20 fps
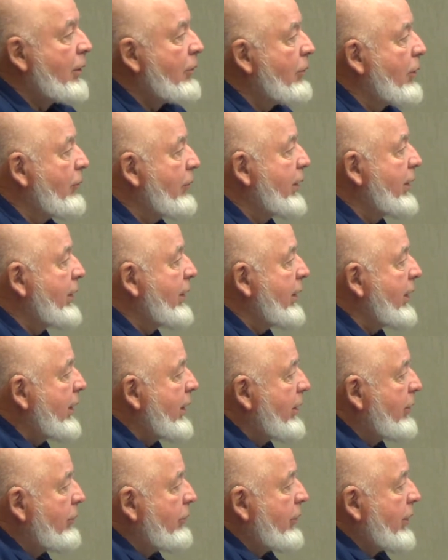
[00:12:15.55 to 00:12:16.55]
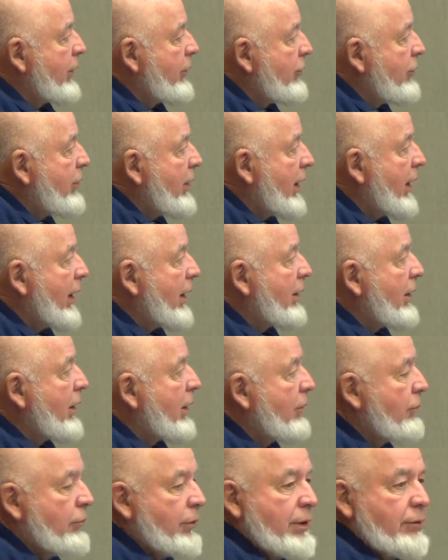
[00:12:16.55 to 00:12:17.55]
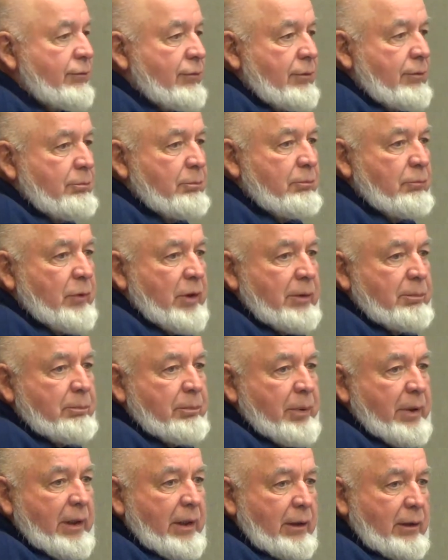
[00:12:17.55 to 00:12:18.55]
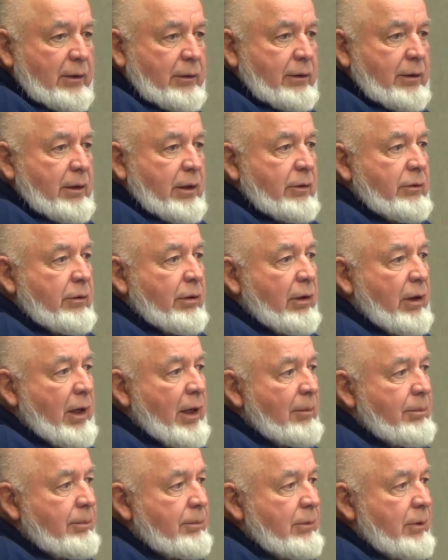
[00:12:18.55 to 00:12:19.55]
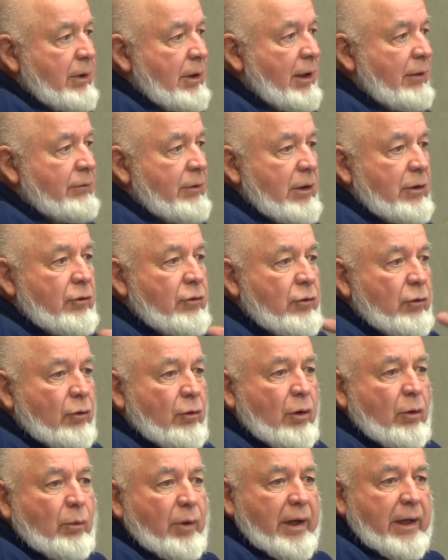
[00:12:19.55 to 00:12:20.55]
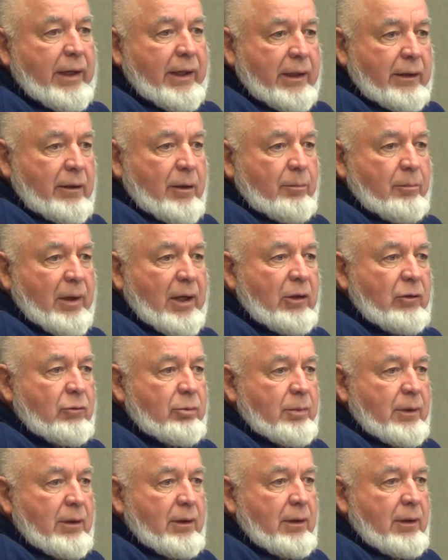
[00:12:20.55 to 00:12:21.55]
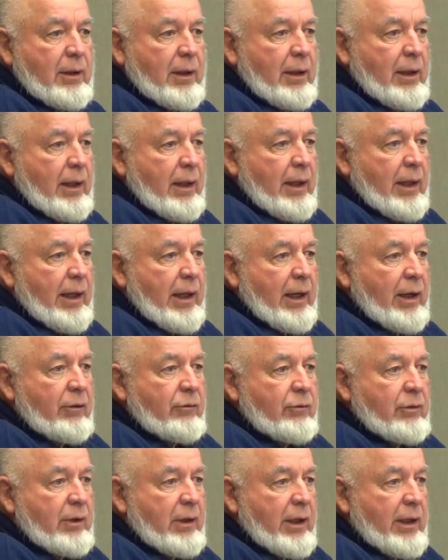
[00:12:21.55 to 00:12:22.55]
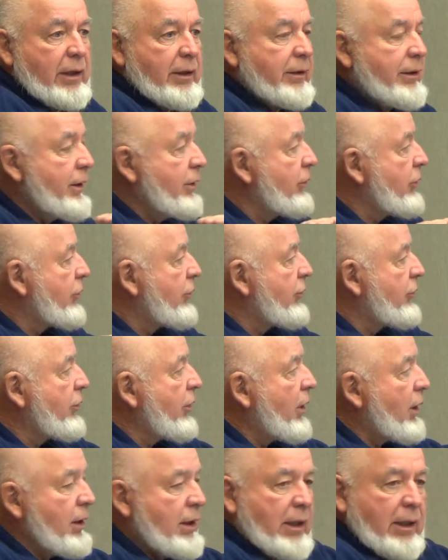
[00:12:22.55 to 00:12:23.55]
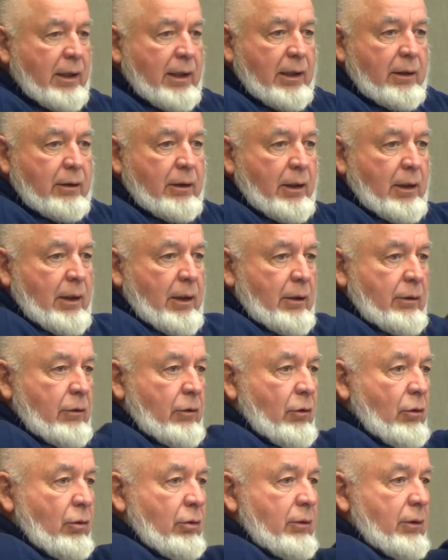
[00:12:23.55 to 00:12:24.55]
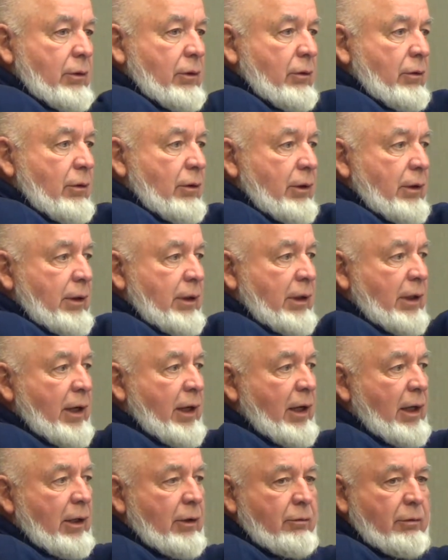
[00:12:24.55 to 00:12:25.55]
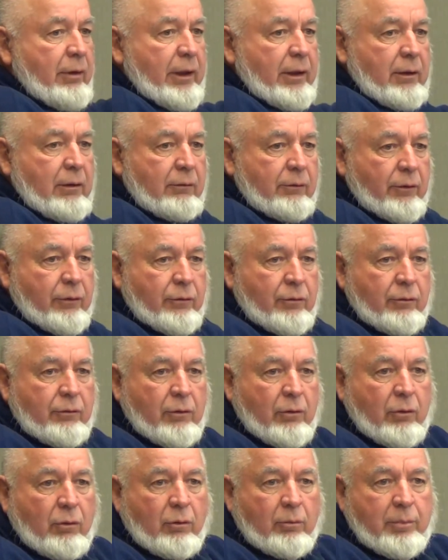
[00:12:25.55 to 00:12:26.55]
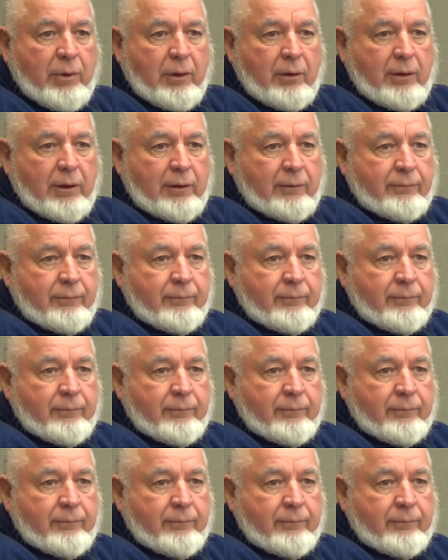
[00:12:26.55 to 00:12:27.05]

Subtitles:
What we did was that we picked the top of the doorway in the basement as the area to saw cut the concrete through the whole building.